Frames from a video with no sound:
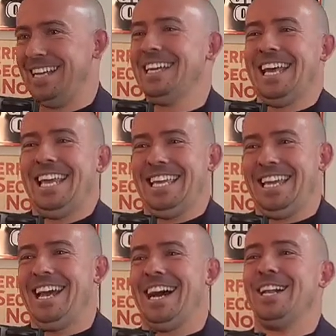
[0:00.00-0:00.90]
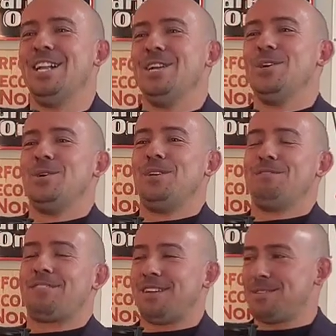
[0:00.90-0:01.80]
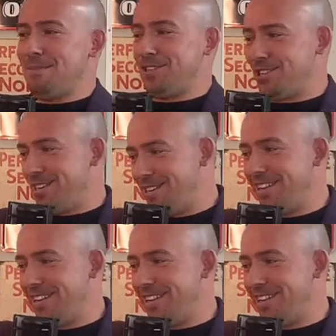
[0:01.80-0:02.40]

one for him and one for me? You forgot to mention,